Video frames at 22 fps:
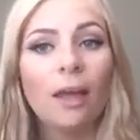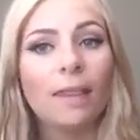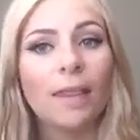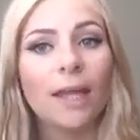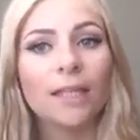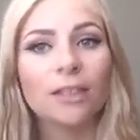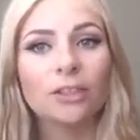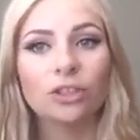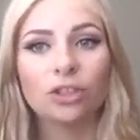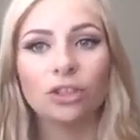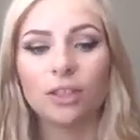
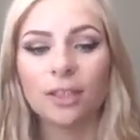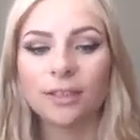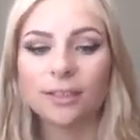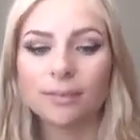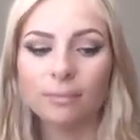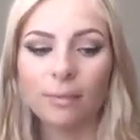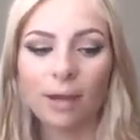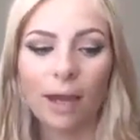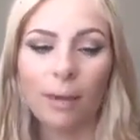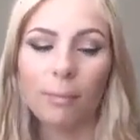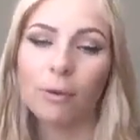That's
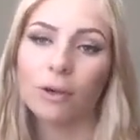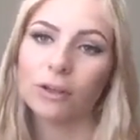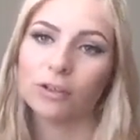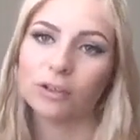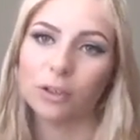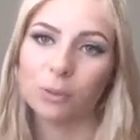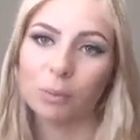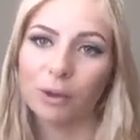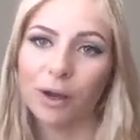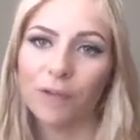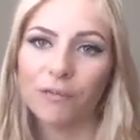just my
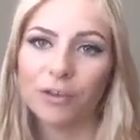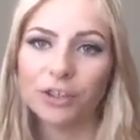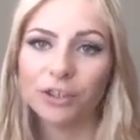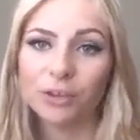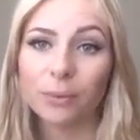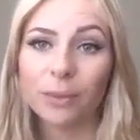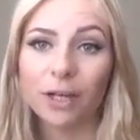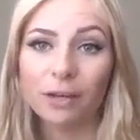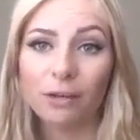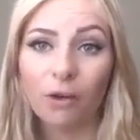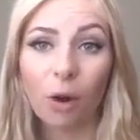personal
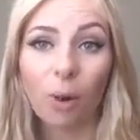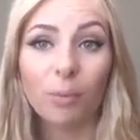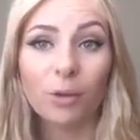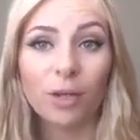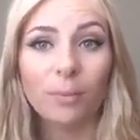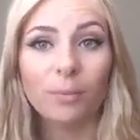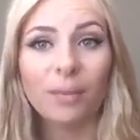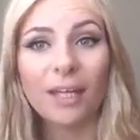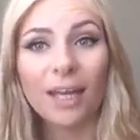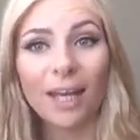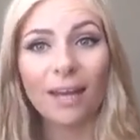preference. When I know I'm
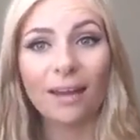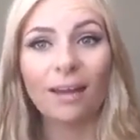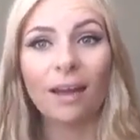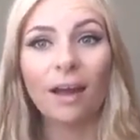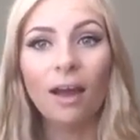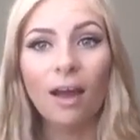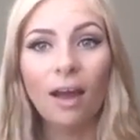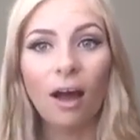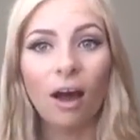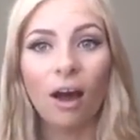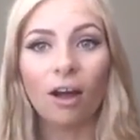going to be getting
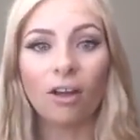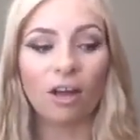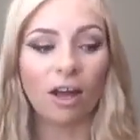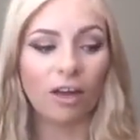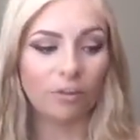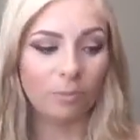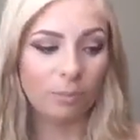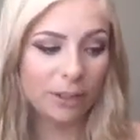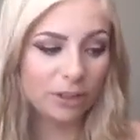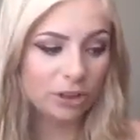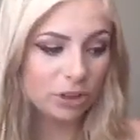a
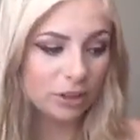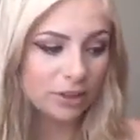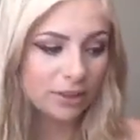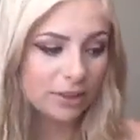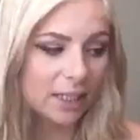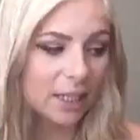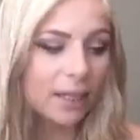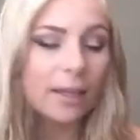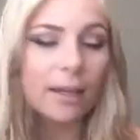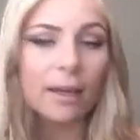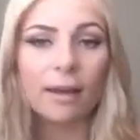lot of pictures
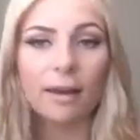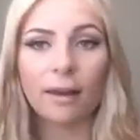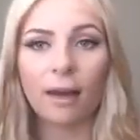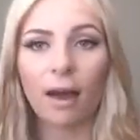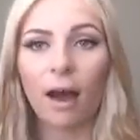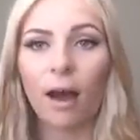taken,